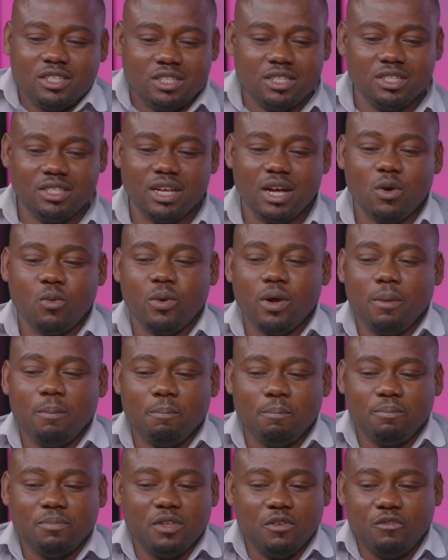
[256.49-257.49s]
These are where
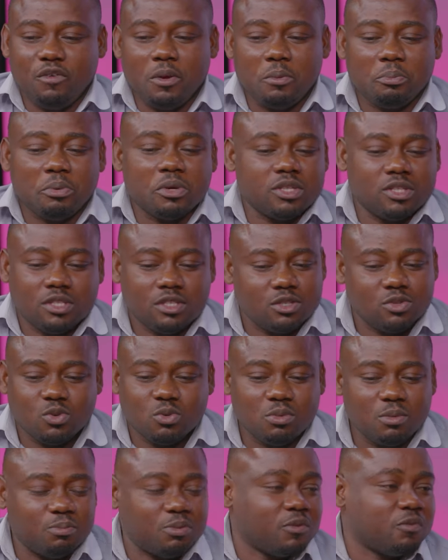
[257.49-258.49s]
different persons could
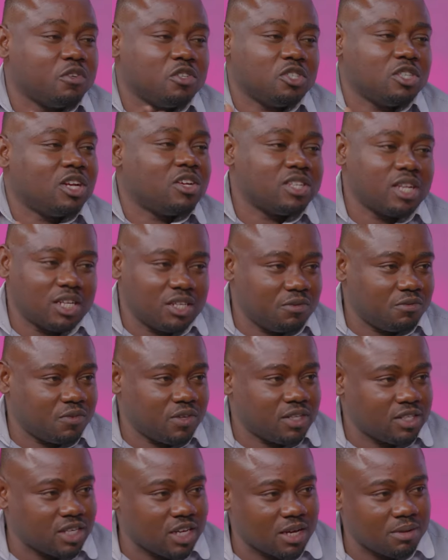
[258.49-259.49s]
be professionals at
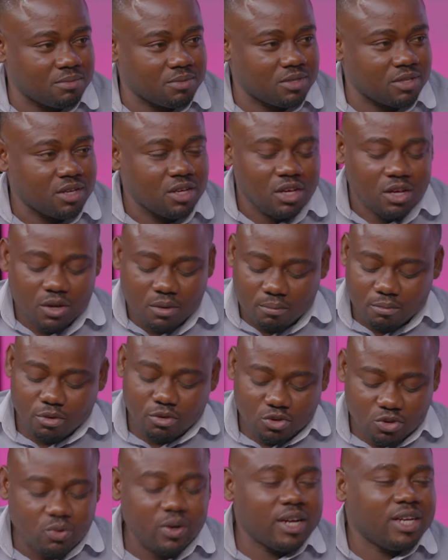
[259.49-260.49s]
different times. But
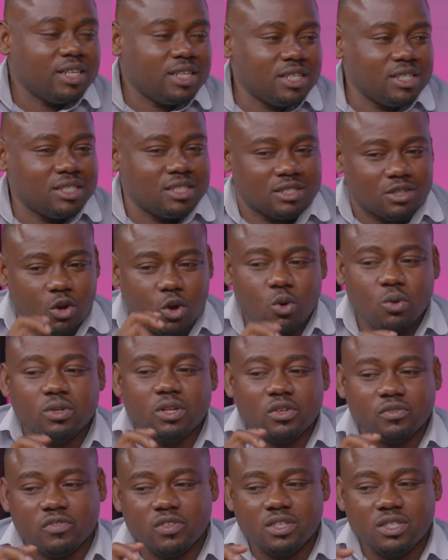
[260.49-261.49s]
you are in this, all
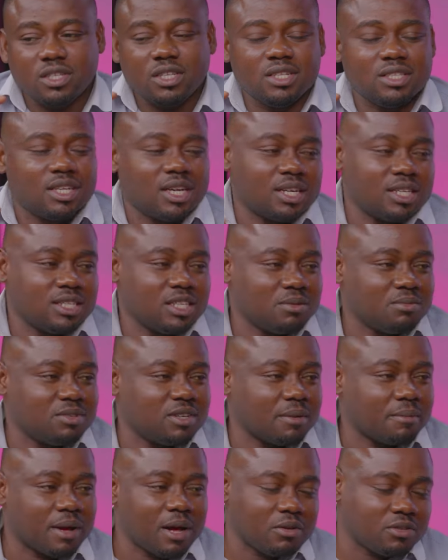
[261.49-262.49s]
of these things at the same
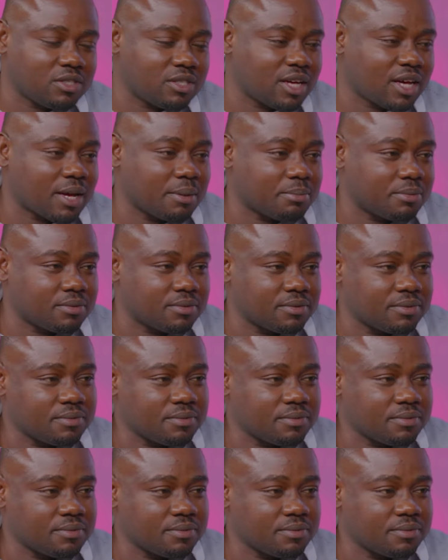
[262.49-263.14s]
time. How did that happen?